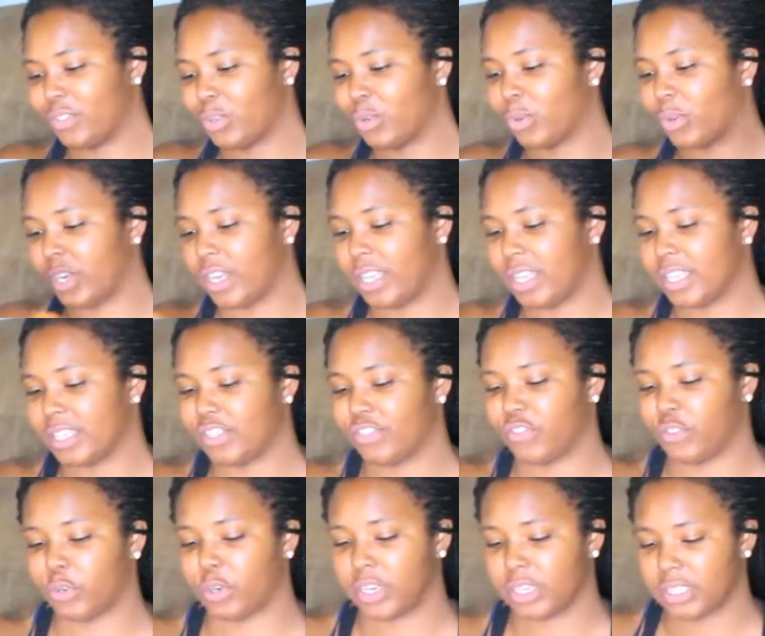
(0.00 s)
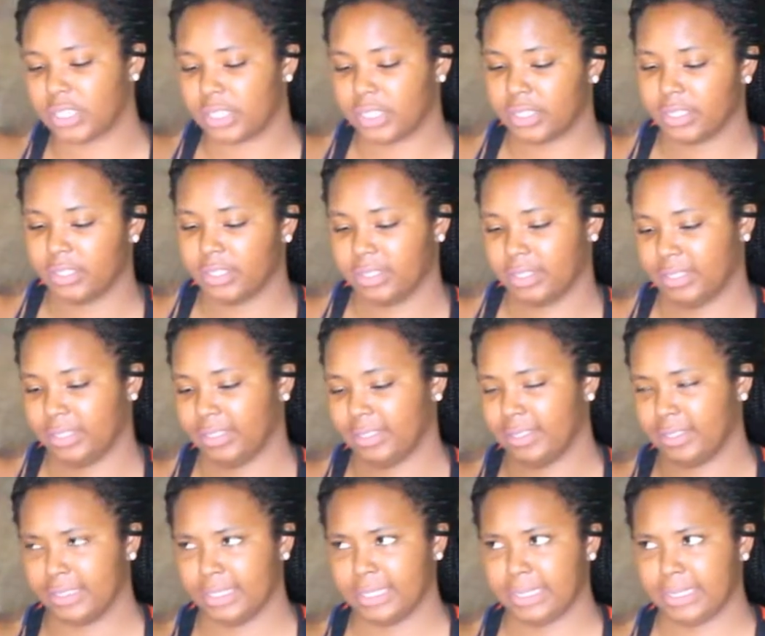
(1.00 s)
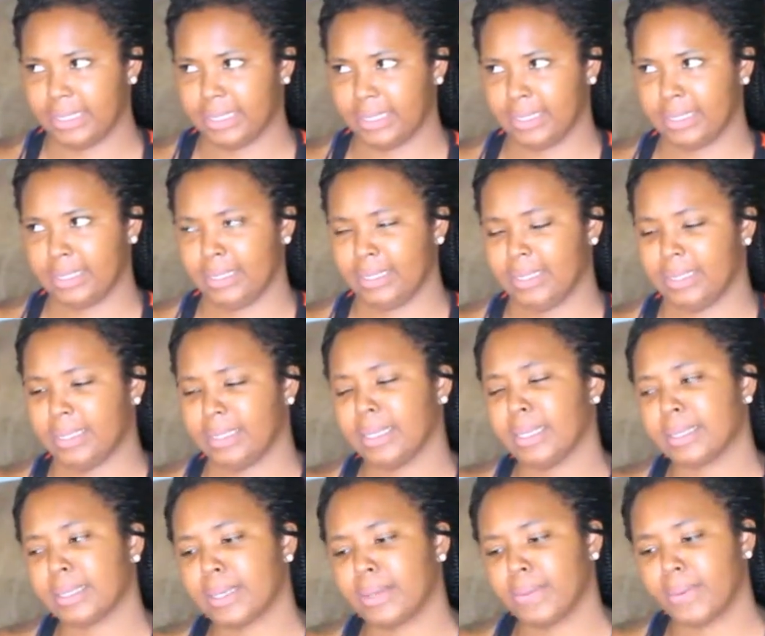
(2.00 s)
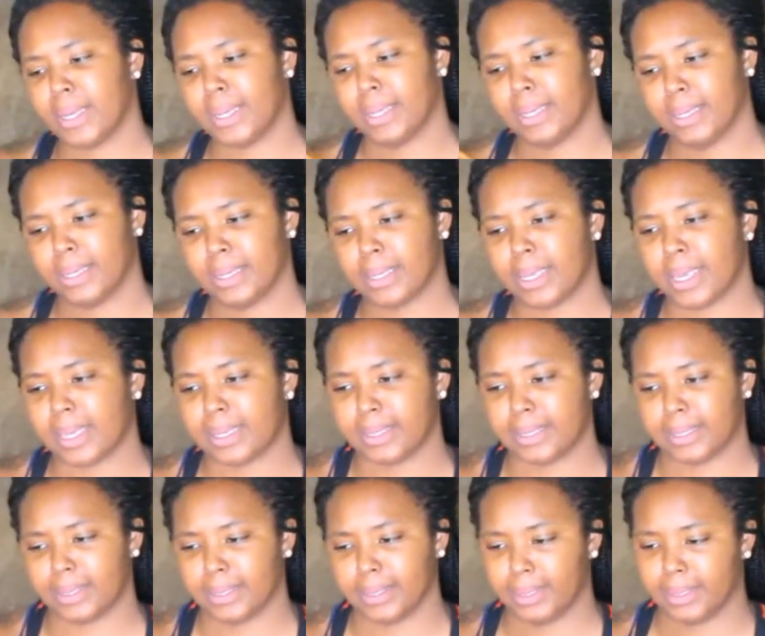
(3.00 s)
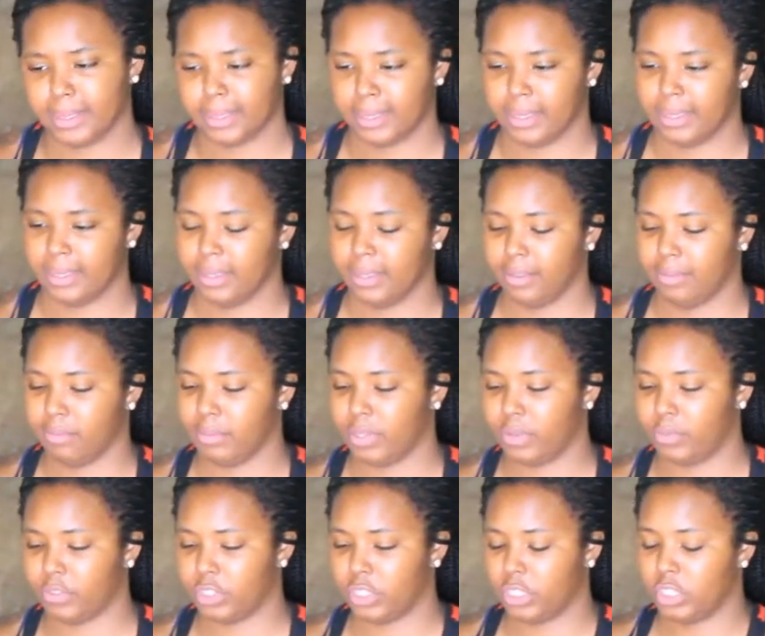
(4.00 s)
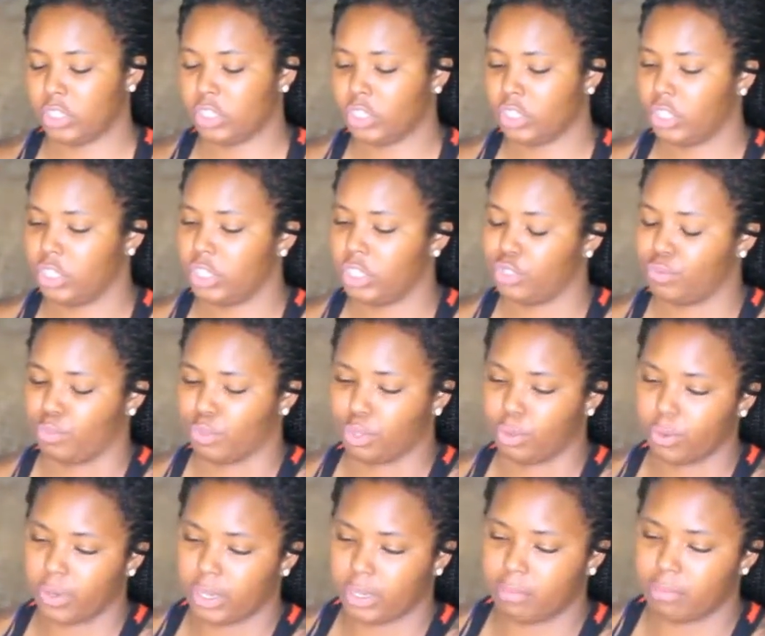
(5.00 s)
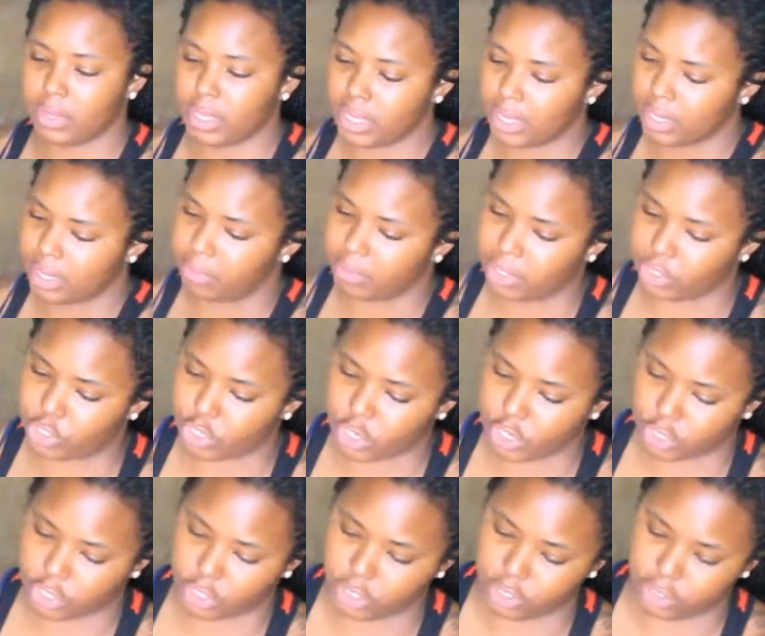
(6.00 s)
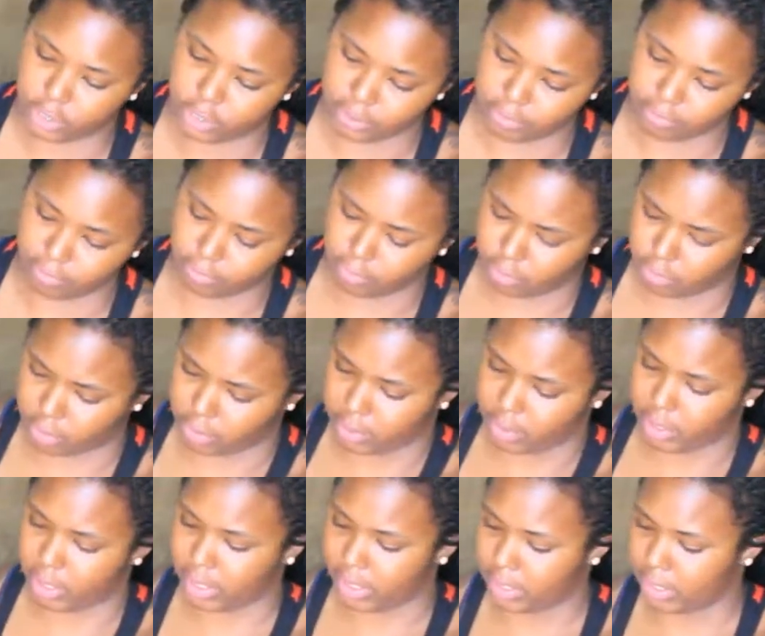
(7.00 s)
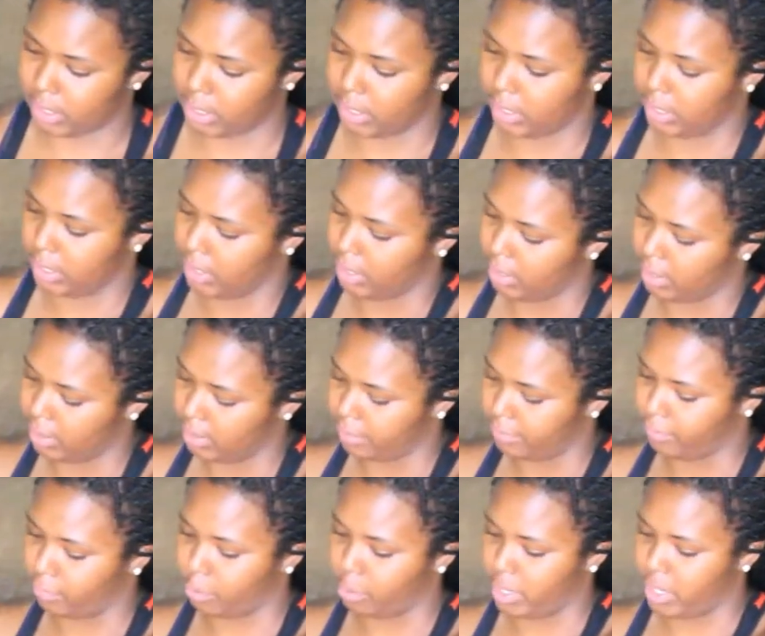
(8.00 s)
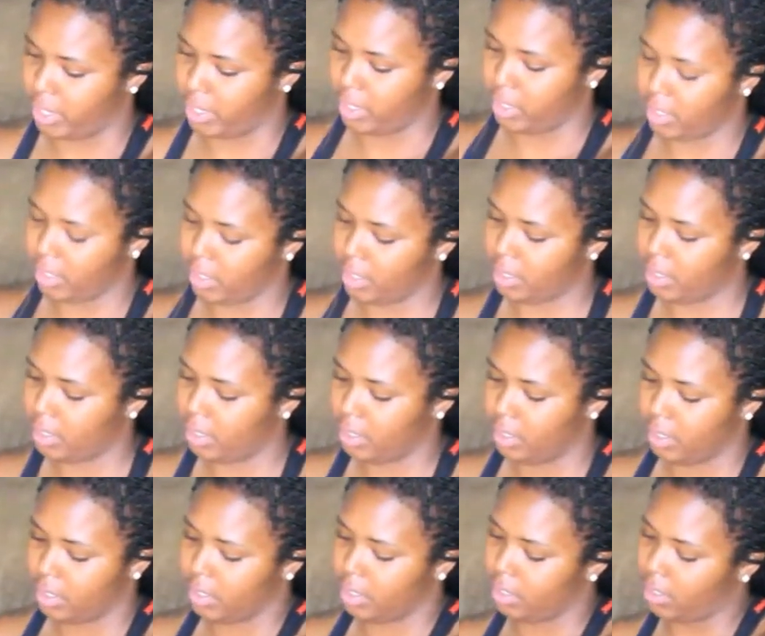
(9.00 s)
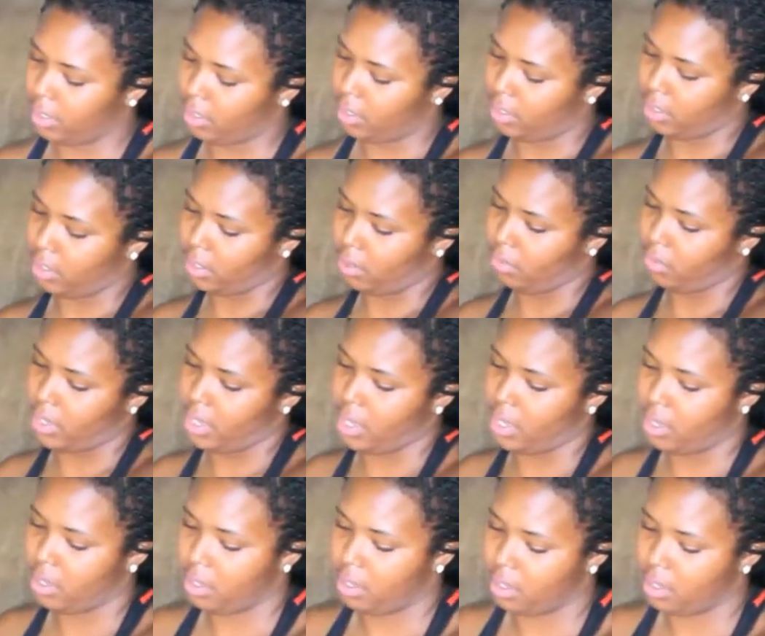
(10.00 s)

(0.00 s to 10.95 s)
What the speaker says: recording this for us. Does that work? Yes. My sister is recording me and my daughter for us. For me. So that way,